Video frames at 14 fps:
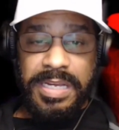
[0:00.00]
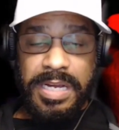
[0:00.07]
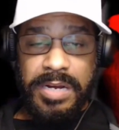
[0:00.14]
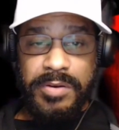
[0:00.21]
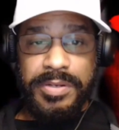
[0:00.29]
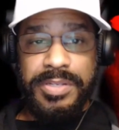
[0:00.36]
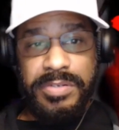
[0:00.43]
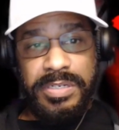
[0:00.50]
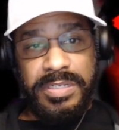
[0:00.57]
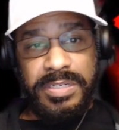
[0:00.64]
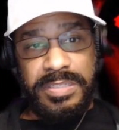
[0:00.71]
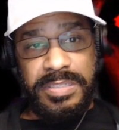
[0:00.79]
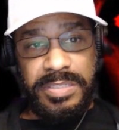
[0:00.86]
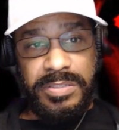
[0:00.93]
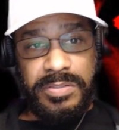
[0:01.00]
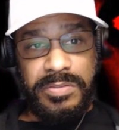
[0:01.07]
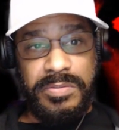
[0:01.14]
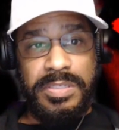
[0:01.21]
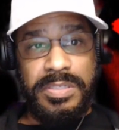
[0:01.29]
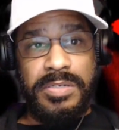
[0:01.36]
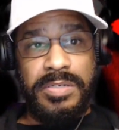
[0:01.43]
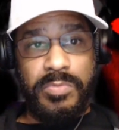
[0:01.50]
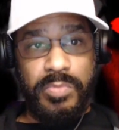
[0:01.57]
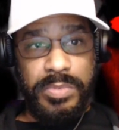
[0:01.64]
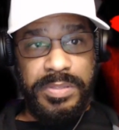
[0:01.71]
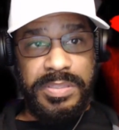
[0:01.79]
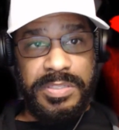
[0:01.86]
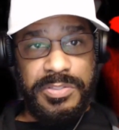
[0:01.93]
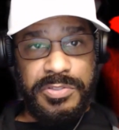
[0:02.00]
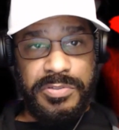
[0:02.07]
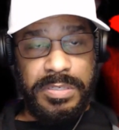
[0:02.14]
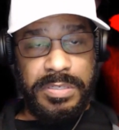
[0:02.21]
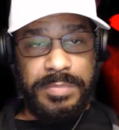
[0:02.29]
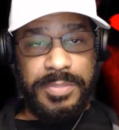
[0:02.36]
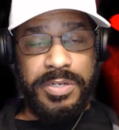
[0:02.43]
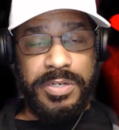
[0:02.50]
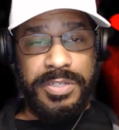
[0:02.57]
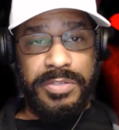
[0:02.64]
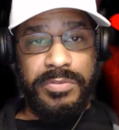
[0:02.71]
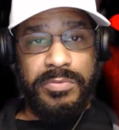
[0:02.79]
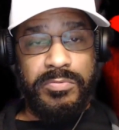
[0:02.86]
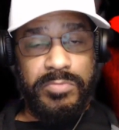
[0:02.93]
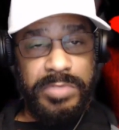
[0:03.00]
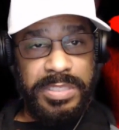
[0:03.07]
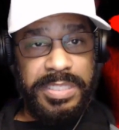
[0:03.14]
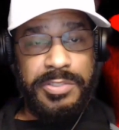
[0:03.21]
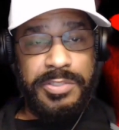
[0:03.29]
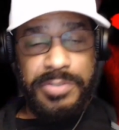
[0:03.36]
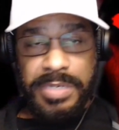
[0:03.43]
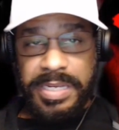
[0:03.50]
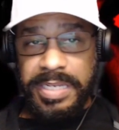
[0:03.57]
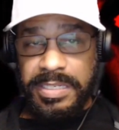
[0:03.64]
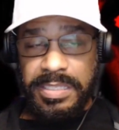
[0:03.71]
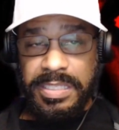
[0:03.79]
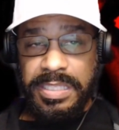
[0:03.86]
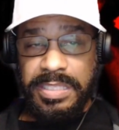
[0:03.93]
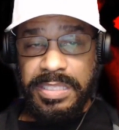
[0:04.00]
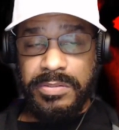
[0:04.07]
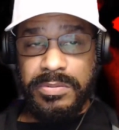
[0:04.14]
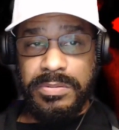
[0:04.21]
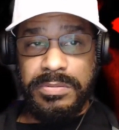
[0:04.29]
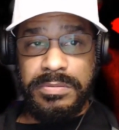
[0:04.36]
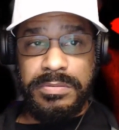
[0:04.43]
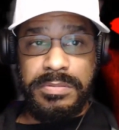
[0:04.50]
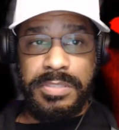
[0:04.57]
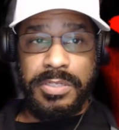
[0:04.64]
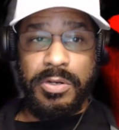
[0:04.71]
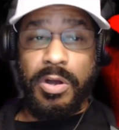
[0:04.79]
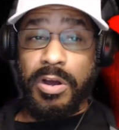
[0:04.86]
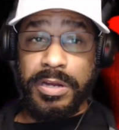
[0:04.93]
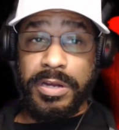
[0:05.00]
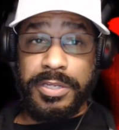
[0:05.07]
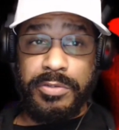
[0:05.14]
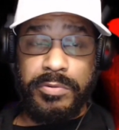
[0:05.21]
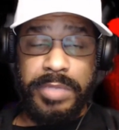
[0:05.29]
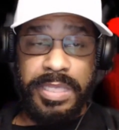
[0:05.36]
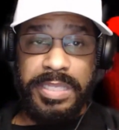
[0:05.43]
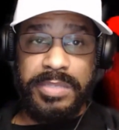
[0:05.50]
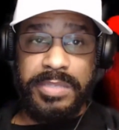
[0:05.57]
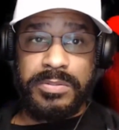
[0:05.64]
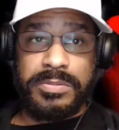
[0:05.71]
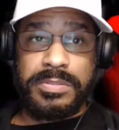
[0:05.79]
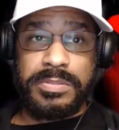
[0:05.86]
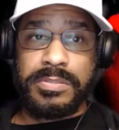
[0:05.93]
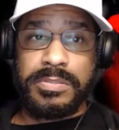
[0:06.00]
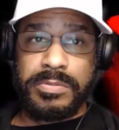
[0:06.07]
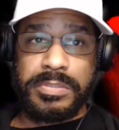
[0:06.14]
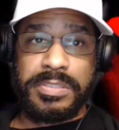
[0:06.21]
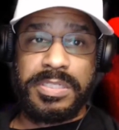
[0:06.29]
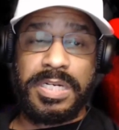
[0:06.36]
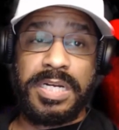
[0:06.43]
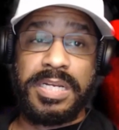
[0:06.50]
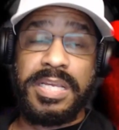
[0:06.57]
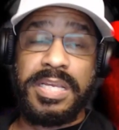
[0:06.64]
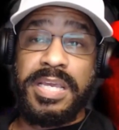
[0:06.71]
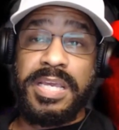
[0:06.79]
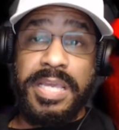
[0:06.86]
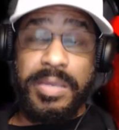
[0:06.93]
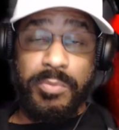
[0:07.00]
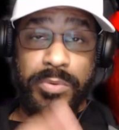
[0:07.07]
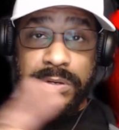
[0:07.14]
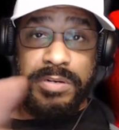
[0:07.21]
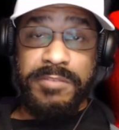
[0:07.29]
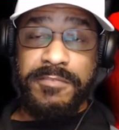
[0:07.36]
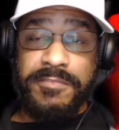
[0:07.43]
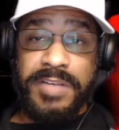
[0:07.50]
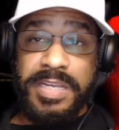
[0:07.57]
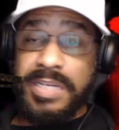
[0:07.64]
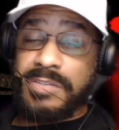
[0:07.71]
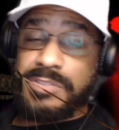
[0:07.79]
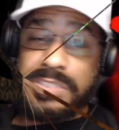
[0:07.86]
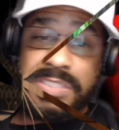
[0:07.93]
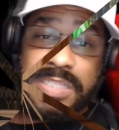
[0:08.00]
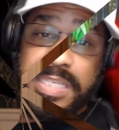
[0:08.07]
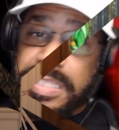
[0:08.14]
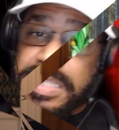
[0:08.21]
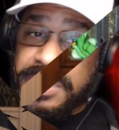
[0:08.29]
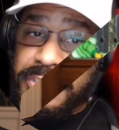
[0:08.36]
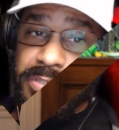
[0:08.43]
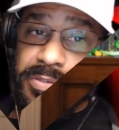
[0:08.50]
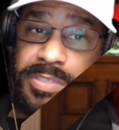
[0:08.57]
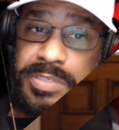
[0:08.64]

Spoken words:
how are you going to deal with this trauma? Are you really trying to heal? You know, are you healed or not? And we're going to find out, just like they showed